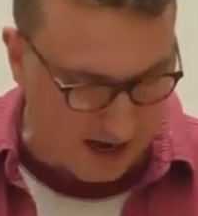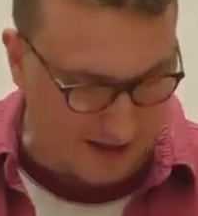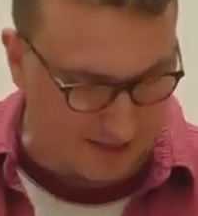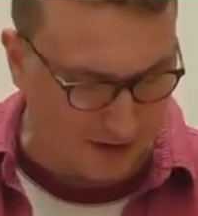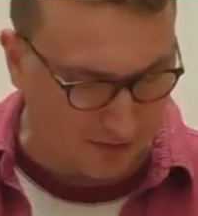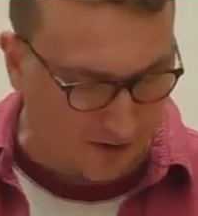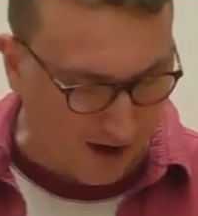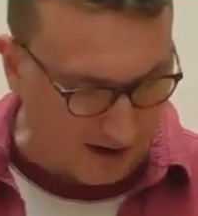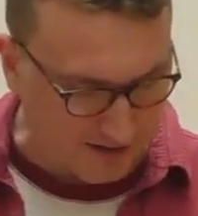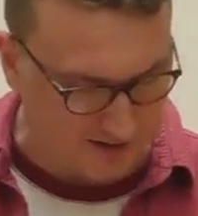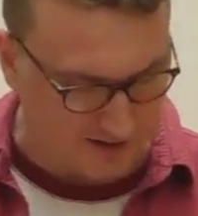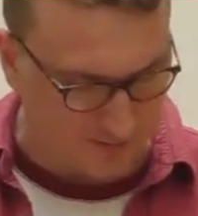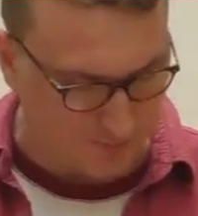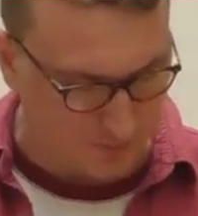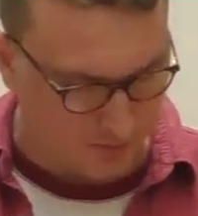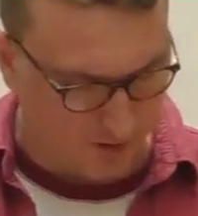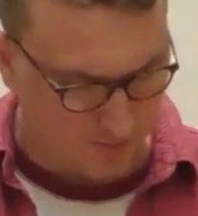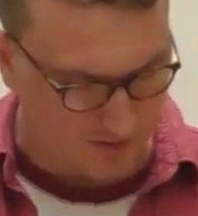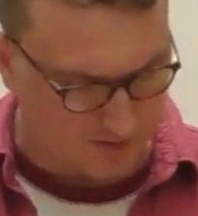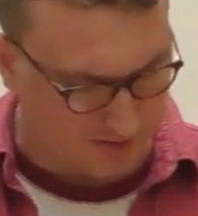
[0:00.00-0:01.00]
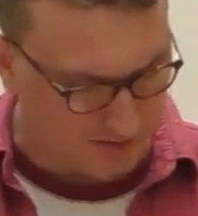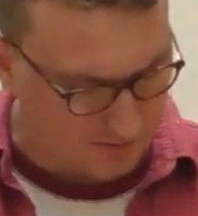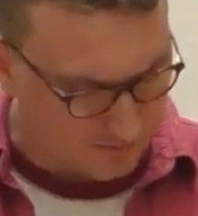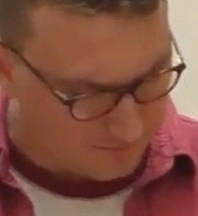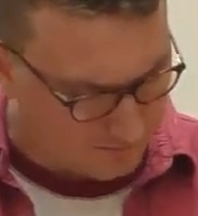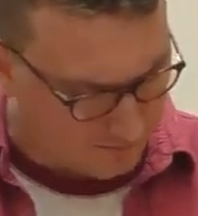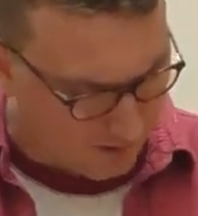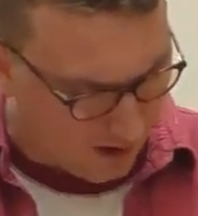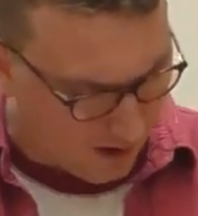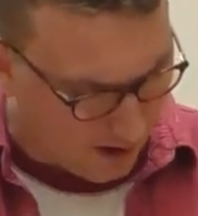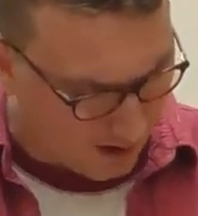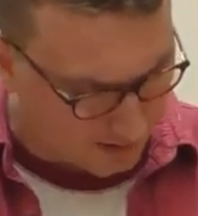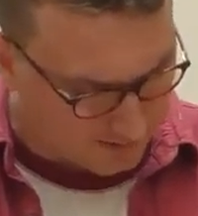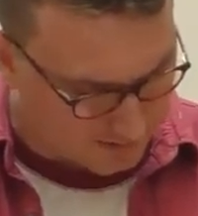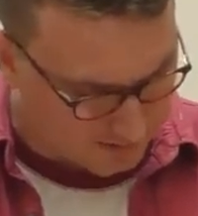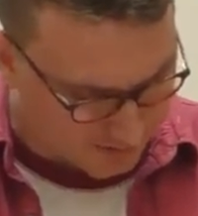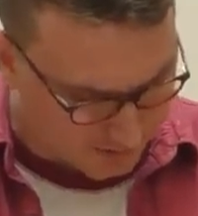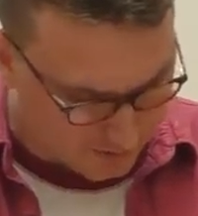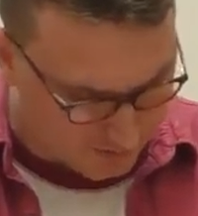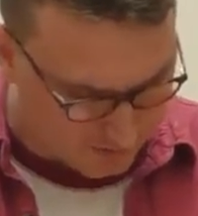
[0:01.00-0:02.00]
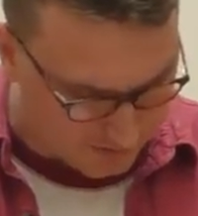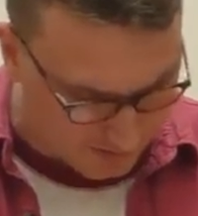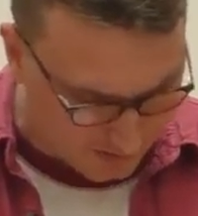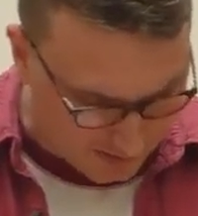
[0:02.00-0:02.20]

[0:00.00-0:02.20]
they're actually promising far too